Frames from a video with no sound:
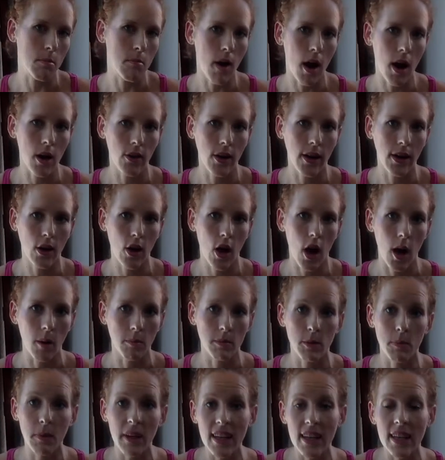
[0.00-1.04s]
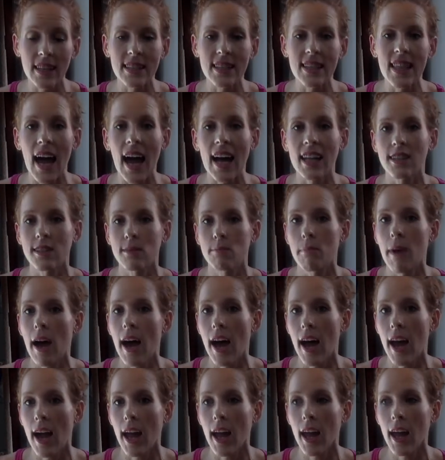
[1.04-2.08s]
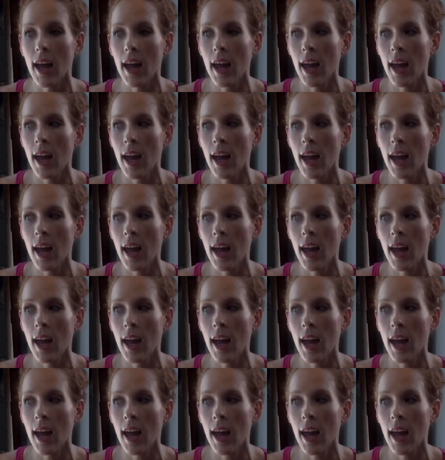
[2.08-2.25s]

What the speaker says: moderate carbs, because that's my